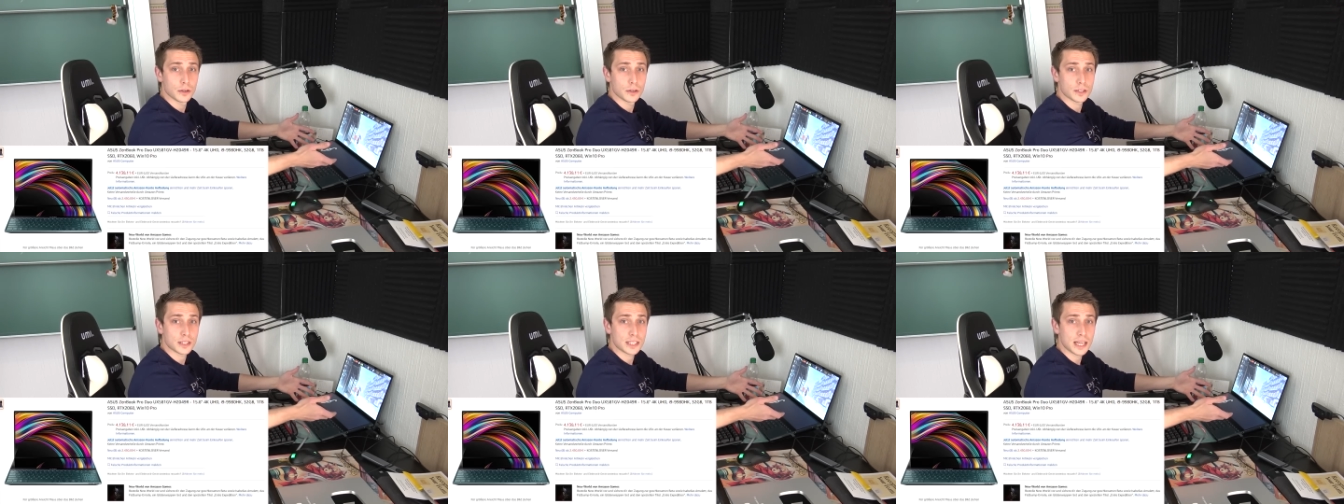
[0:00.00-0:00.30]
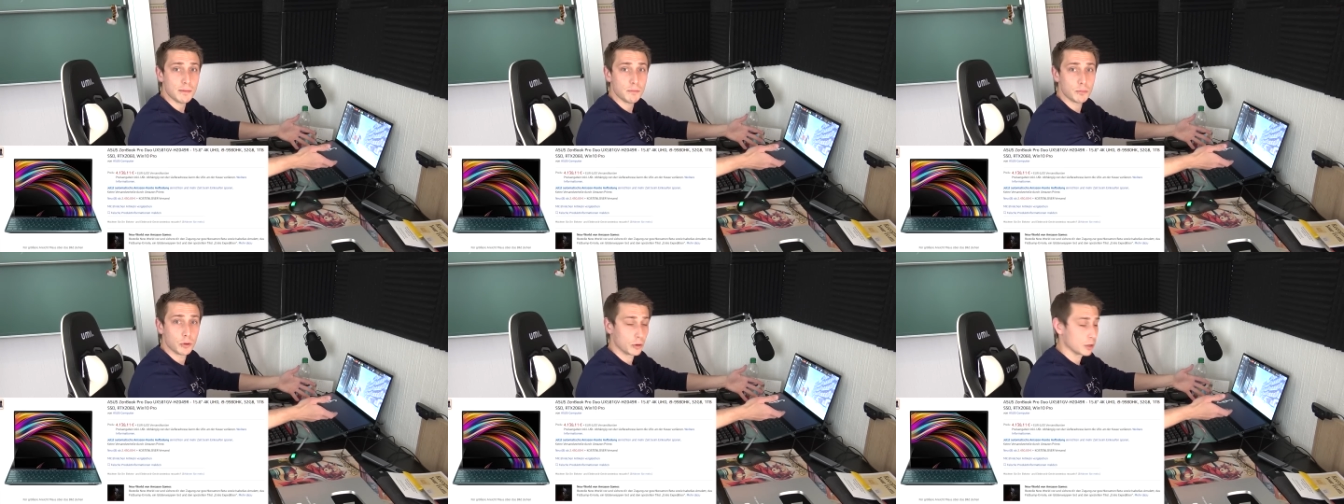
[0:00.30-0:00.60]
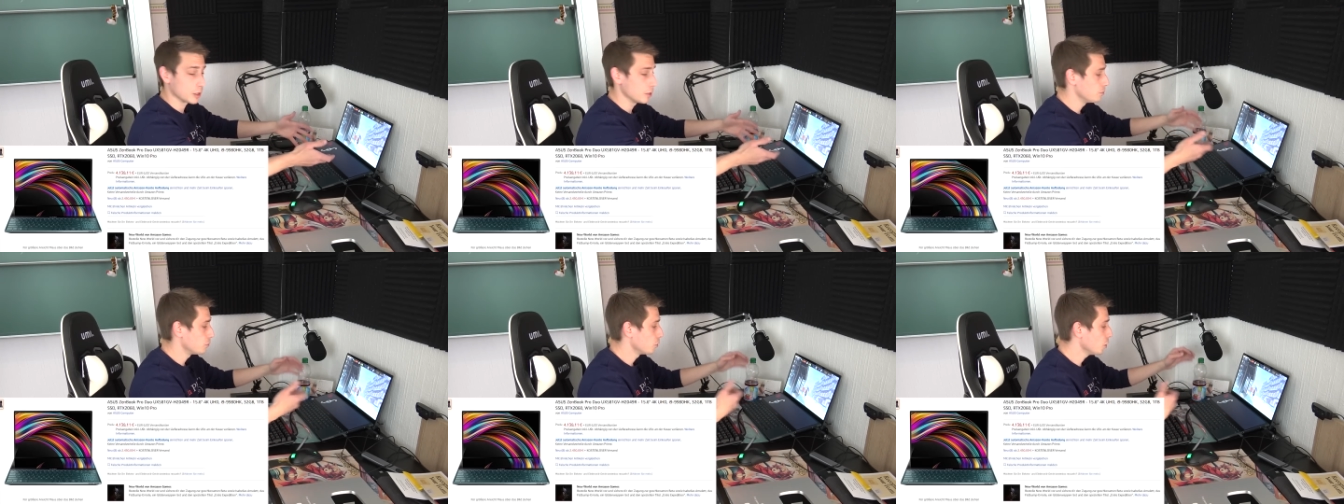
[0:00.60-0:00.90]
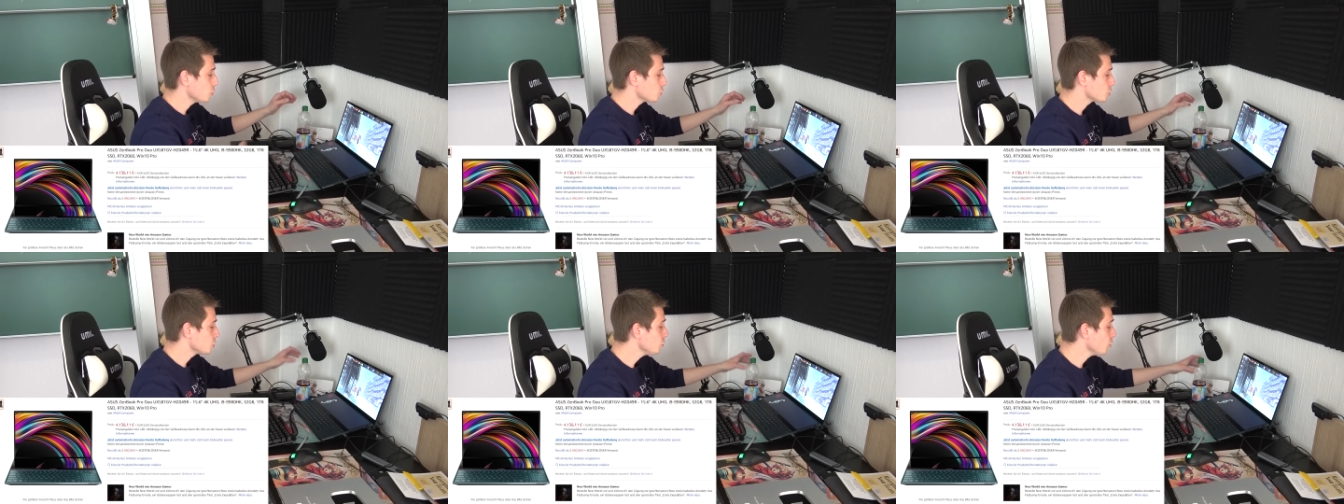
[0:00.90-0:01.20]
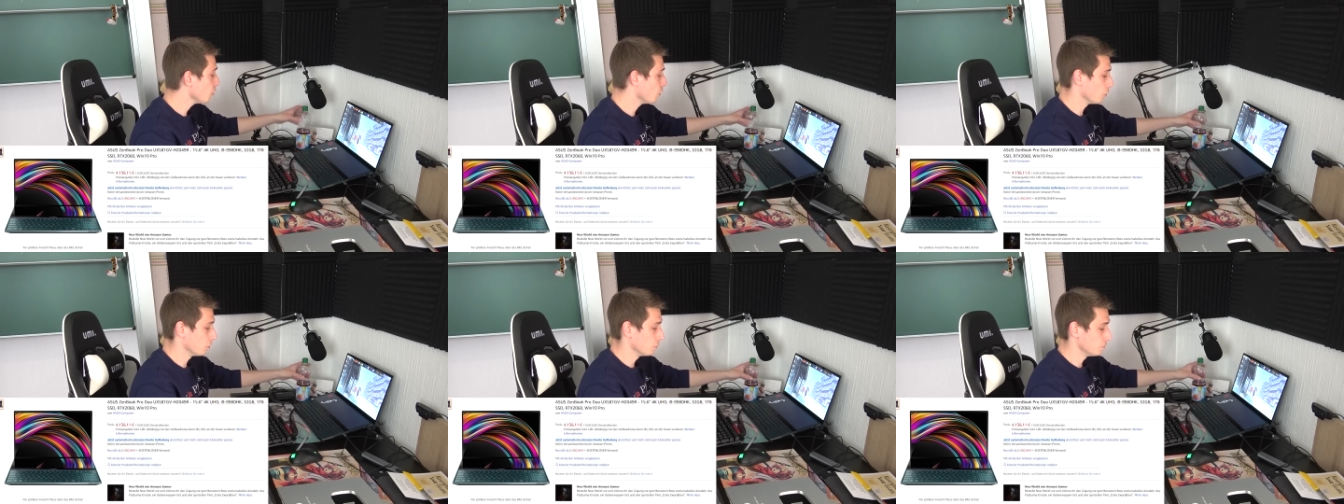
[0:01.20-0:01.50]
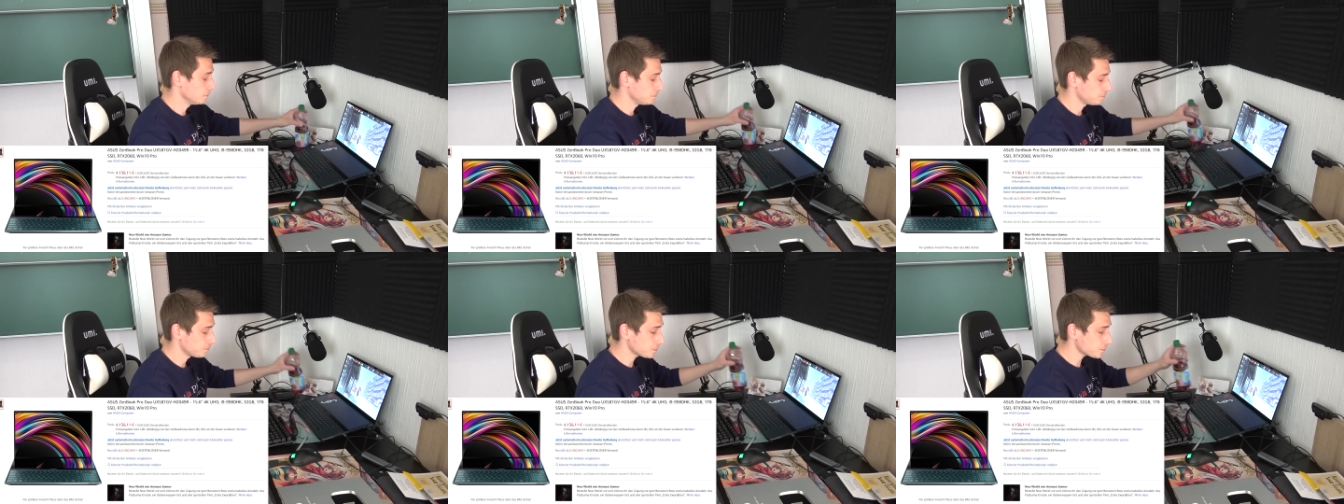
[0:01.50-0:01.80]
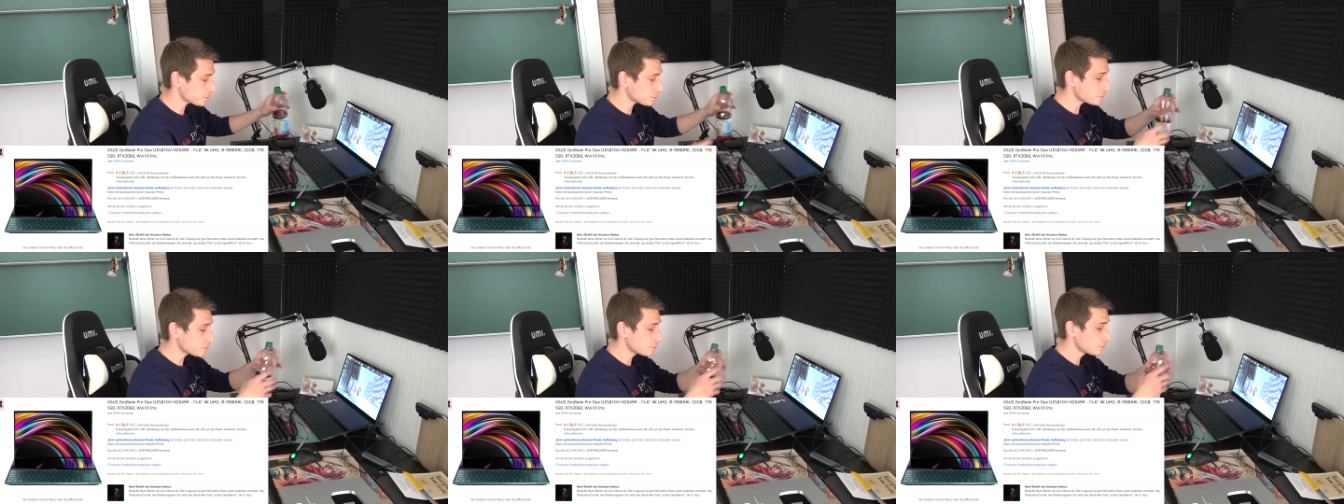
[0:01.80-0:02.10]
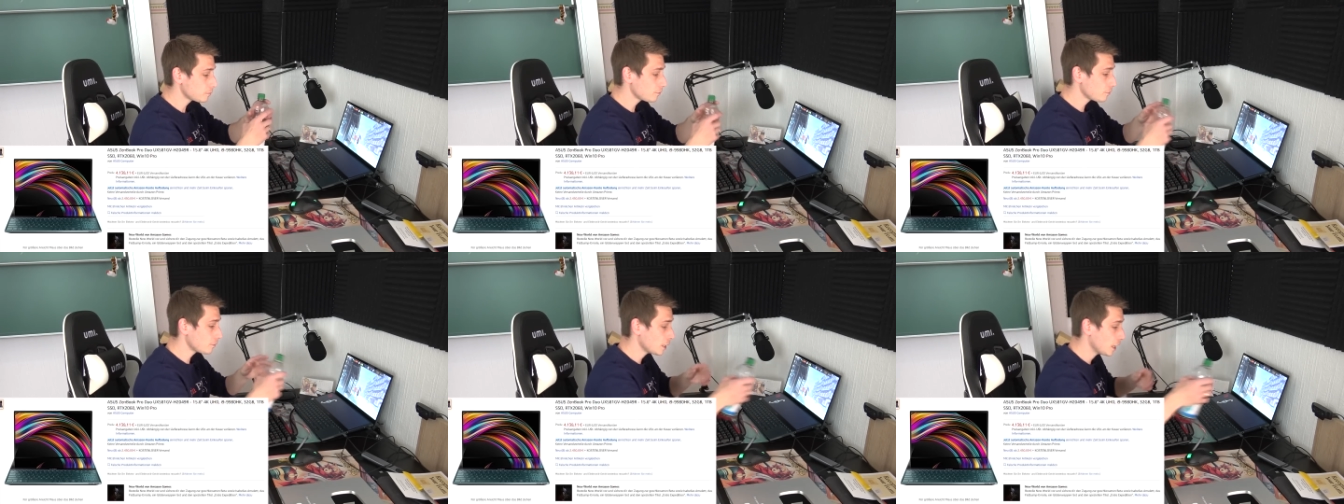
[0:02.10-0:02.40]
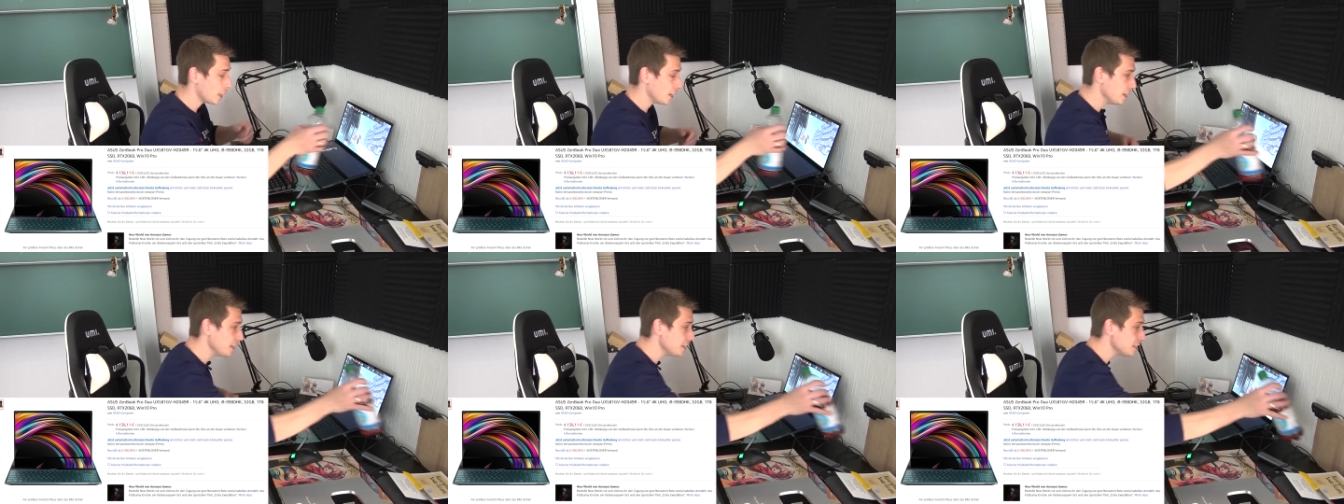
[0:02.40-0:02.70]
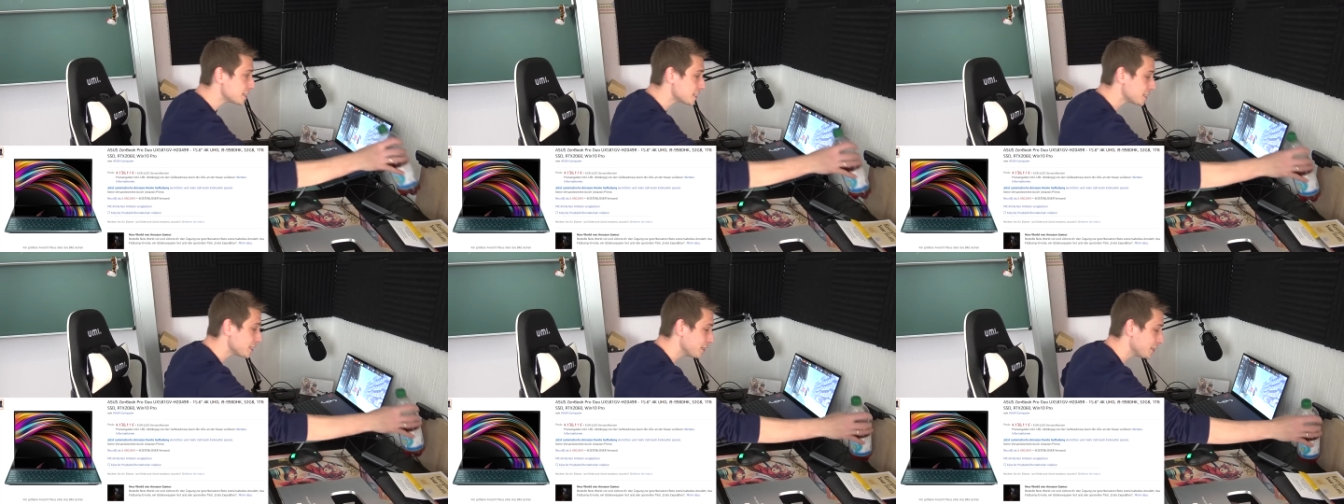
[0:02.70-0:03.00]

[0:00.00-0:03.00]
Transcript: Zenbook Pro Duo. It's